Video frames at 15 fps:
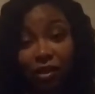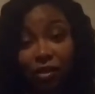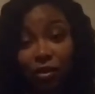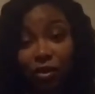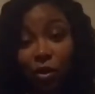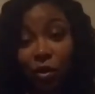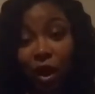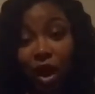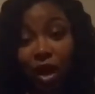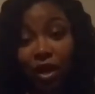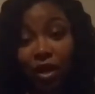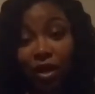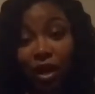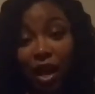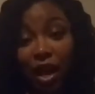So
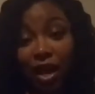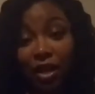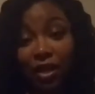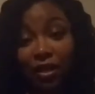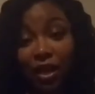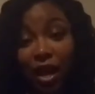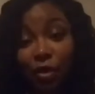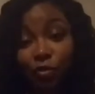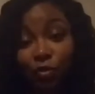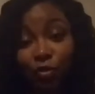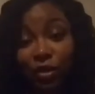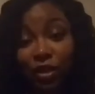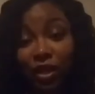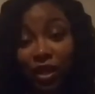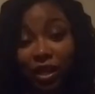I will
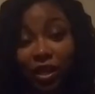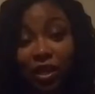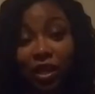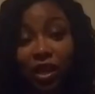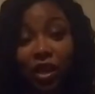get